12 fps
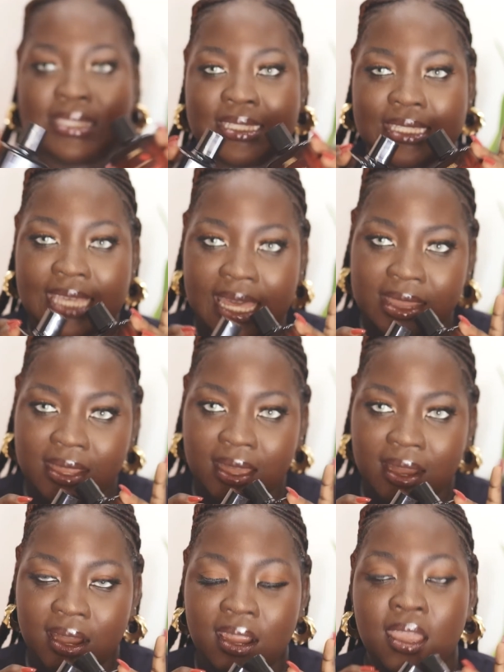
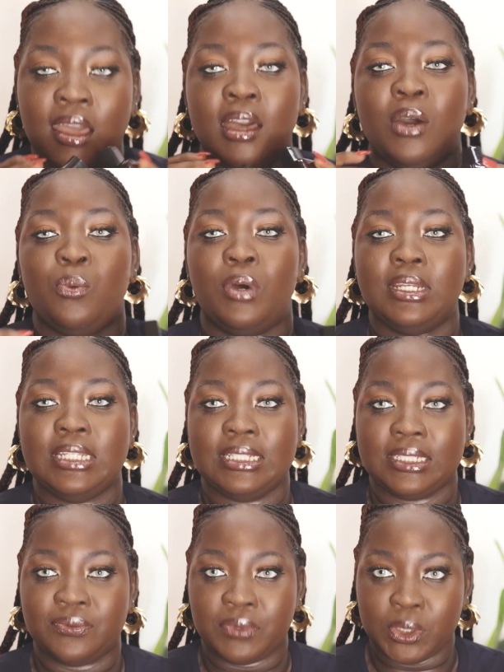together, one
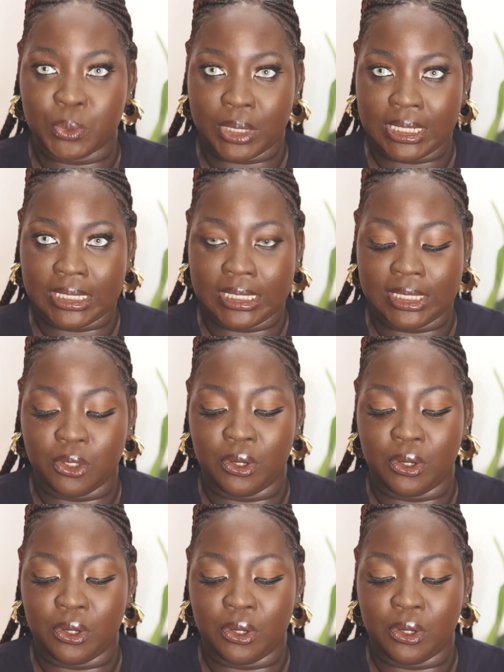individually,